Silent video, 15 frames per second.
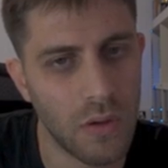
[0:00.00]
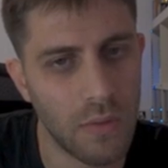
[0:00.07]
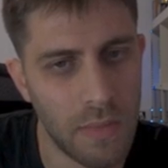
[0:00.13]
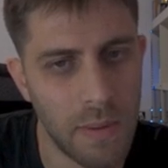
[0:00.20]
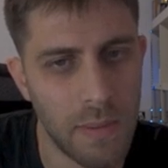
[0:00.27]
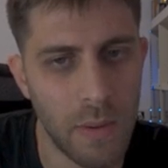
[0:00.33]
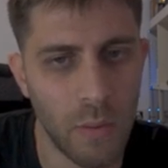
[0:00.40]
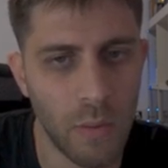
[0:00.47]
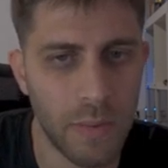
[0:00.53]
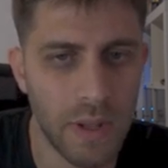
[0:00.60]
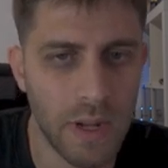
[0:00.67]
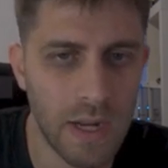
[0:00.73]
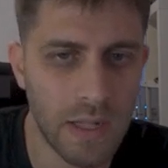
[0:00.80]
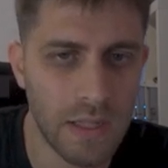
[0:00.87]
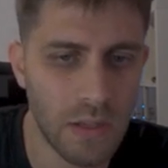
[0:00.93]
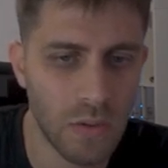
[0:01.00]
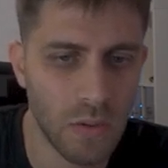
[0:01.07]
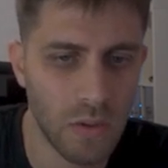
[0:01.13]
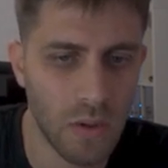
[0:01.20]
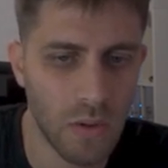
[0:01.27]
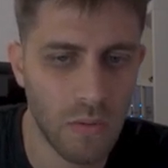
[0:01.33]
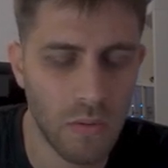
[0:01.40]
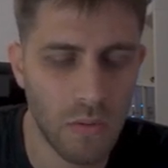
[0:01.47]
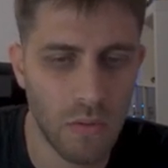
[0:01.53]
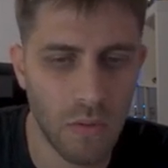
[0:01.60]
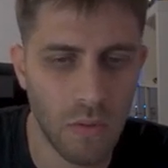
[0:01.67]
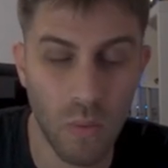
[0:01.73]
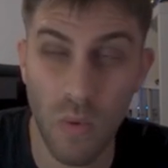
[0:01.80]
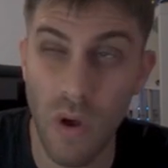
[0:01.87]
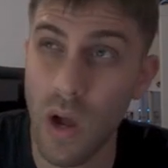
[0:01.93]
Maybe I will play knight d2, you know?
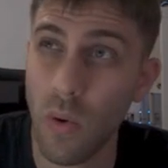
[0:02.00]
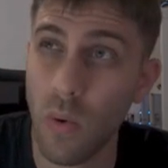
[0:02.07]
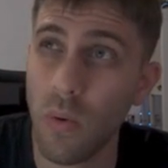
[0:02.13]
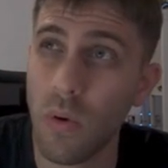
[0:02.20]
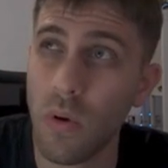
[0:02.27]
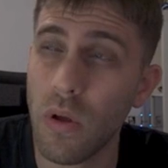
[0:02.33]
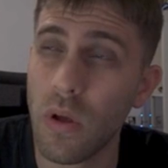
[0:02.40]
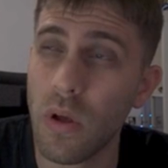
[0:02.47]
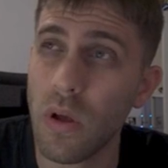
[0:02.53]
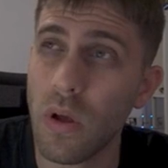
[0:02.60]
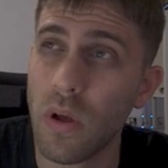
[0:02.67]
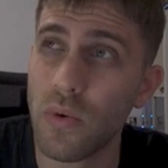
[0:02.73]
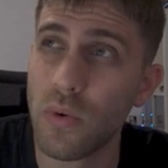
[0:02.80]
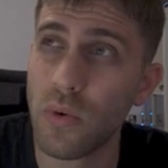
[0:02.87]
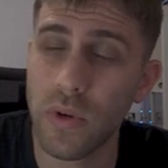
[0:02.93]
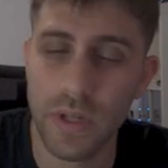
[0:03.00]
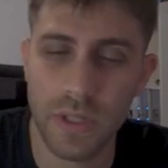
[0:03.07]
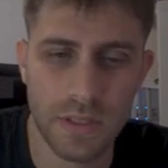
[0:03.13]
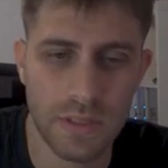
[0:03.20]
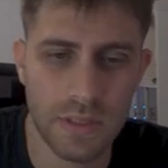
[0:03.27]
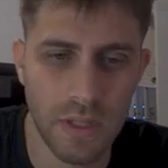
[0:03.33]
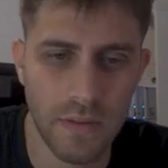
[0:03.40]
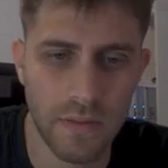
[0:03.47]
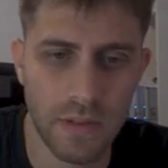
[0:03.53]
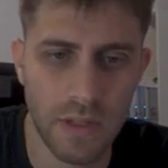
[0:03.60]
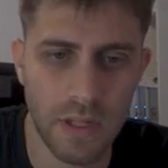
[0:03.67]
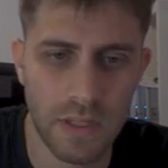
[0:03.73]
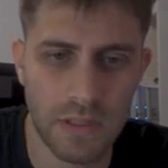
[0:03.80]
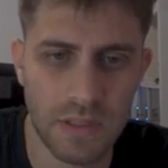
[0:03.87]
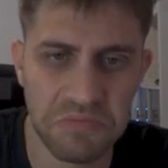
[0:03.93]
Wow. Rook e7,
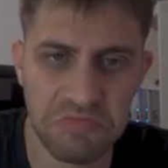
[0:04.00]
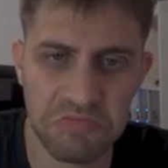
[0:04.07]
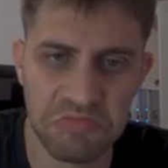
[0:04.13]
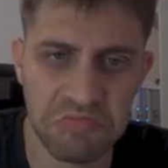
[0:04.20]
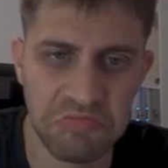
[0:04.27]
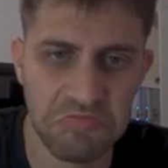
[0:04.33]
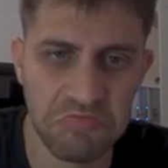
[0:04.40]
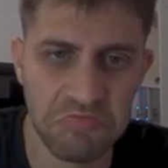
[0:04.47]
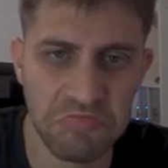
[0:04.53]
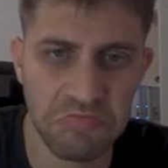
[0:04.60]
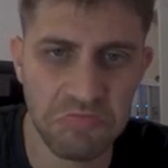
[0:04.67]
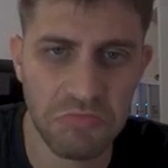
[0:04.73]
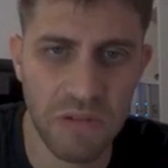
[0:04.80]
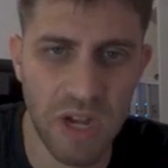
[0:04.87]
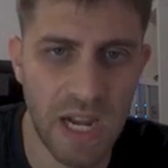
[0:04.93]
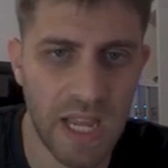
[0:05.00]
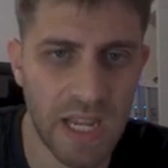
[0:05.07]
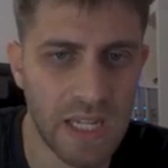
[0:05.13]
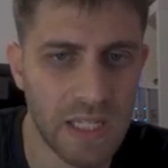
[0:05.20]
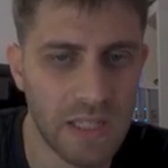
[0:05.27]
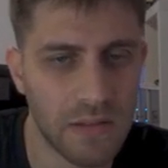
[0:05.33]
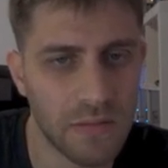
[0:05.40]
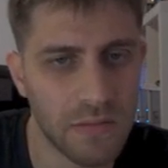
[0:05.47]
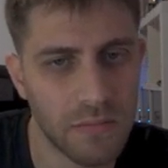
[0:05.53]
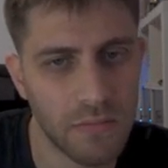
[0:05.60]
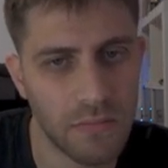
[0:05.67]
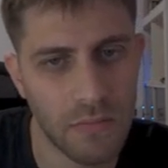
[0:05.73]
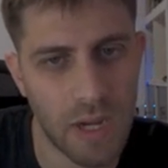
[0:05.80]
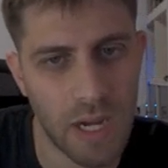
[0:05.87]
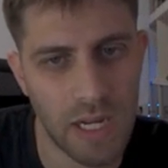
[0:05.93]
yes. I like it.
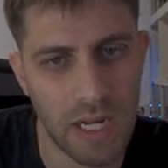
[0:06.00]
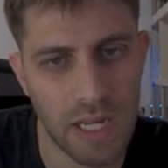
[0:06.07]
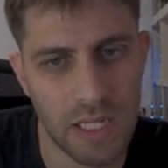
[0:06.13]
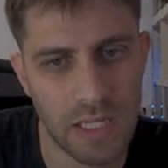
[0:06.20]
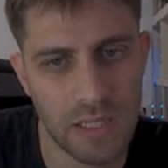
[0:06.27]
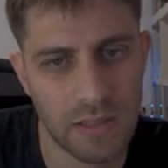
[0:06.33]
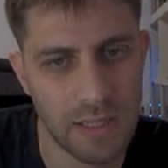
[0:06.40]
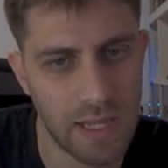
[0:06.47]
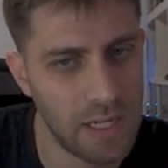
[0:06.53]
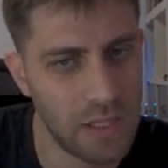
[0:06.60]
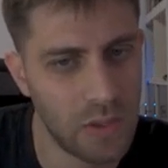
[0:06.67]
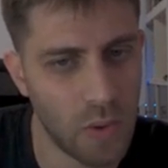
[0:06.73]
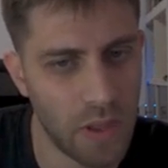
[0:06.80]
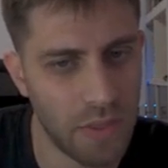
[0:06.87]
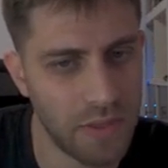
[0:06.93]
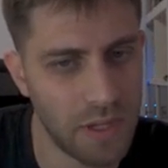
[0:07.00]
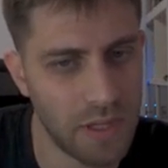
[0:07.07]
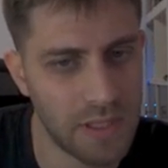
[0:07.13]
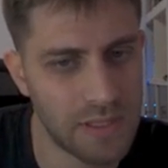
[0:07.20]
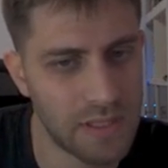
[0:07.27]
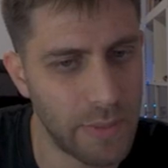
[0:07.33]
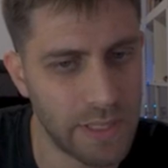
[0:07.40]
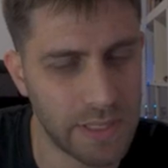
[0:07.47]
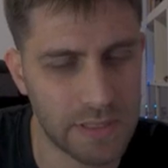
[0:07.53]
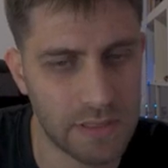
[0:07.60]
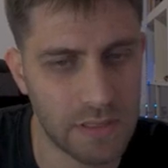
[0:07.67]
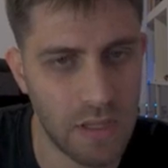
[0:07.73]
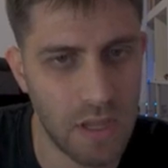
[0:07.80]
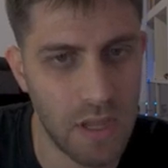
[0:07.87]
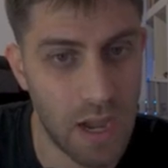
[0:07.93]
Knight e2, I think is the
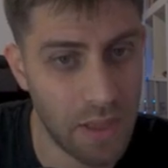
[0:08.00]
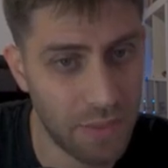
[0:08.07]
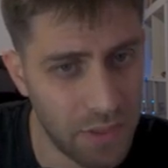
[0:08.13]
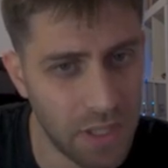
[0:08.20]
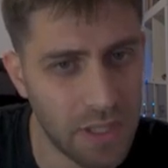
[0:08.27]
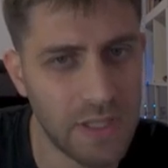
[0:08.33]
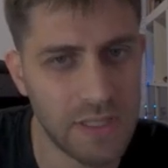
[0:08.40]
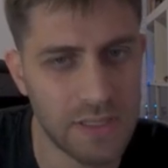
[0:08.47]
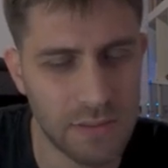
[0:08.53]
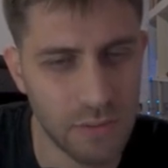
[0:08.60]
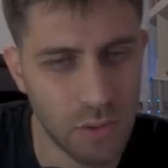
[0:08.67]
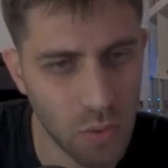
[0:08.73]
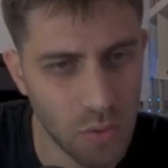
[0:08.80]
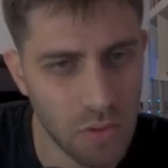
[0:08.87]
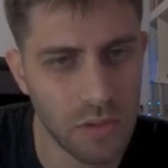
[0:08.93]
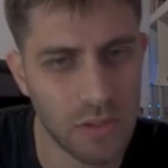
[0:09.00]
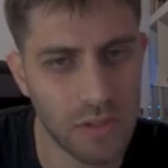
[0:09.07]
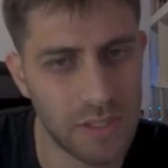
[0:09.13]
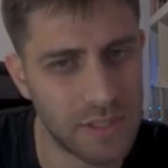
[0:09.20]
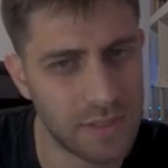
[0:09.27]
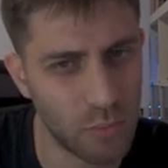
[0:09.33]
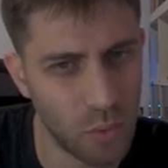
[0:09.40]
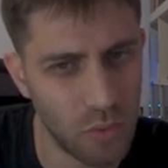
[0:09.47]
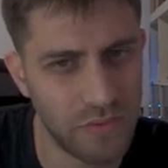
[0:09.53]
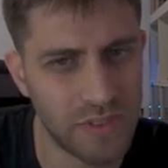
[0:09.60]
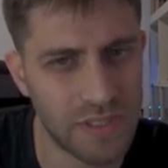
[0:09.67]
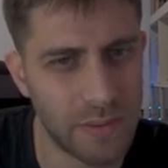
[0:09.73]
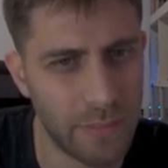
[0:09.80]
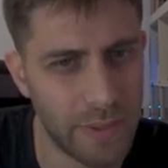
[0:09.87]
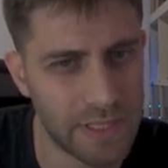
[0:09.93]
best. I think this is good. This move
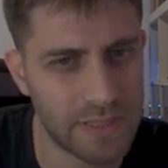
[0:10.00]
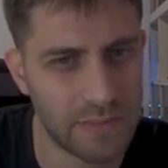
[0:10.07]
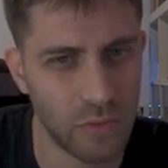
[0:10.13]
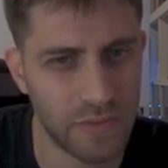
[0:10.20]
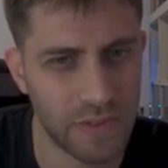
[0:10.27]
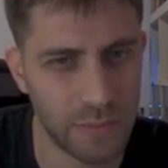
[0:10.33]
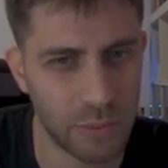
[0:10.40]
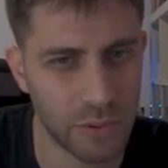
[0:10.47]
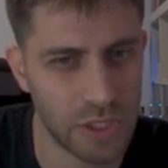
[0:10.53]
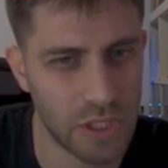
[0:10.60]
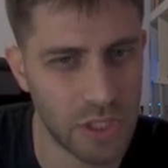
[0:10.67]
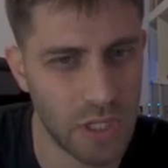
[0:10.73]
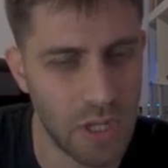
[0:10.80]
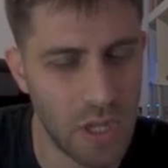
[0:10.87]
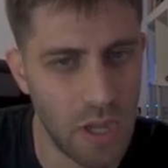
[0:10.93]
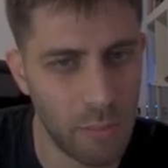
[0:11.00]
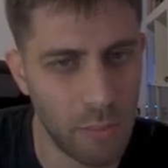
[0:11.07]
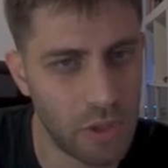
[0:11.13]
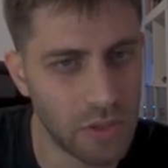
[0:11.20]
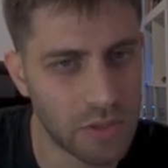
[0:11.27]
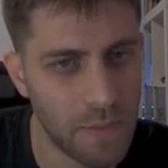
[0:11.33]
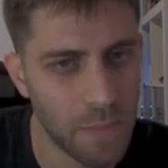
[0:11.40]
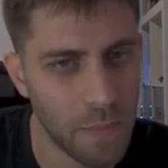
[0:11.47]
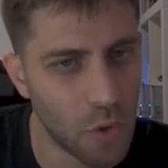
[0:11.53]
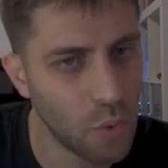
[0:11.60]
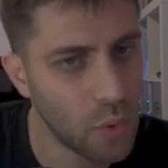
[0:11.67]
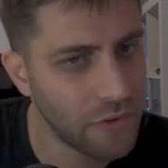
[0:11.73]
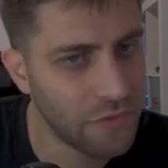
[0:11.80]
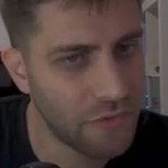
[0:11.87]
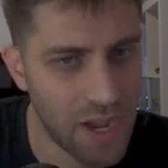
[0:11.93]
is the best move in the position. Because
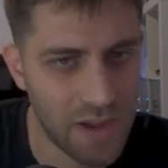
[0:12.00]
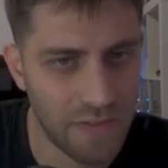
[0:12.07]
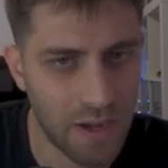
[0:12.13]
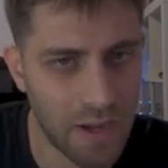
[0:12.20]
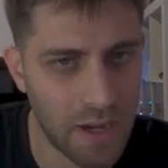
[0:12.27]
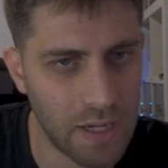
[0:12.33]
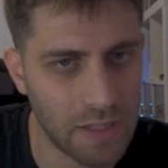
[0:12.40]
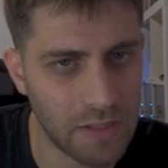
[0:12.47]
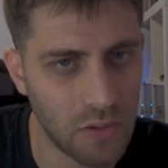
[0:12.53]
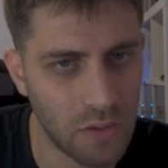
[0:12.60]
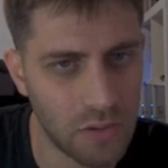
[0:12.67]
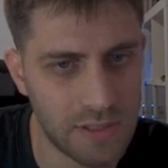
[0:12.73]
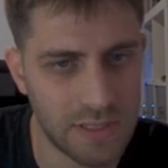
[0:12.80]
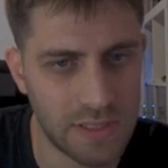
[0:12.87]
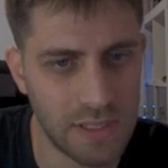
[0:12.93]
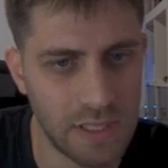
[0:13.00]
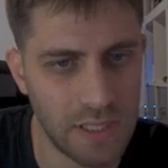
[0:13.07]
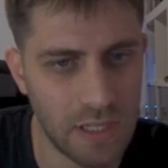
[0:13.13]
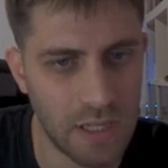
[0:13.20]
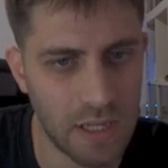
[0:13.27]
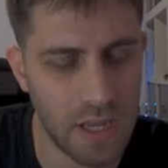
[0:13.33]
rook e5, I don't see